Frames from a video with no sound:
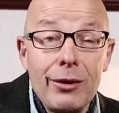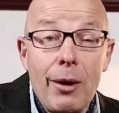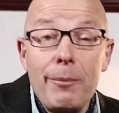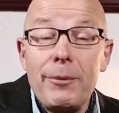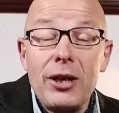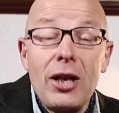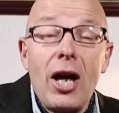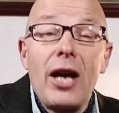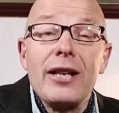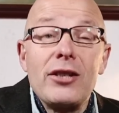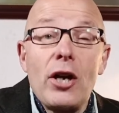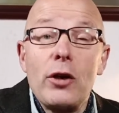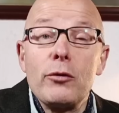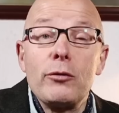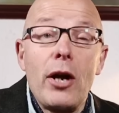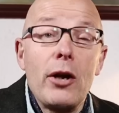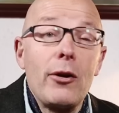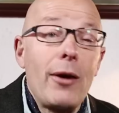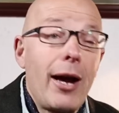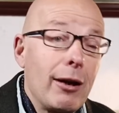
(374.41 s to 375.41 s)
I mean, I don't
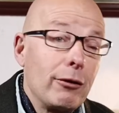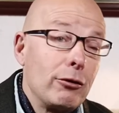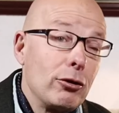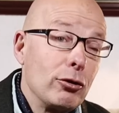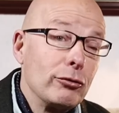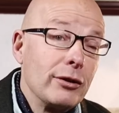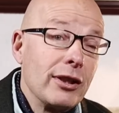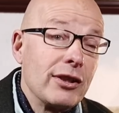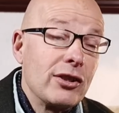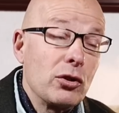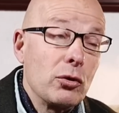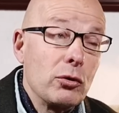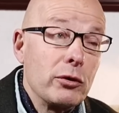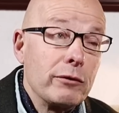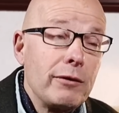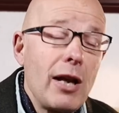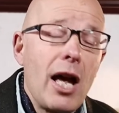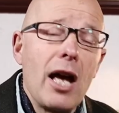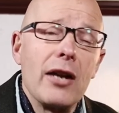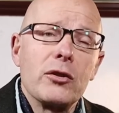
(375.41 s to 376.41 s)
know how long this sort
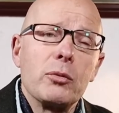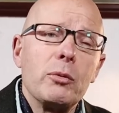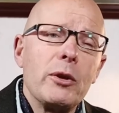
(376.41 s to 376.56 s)
of lasts,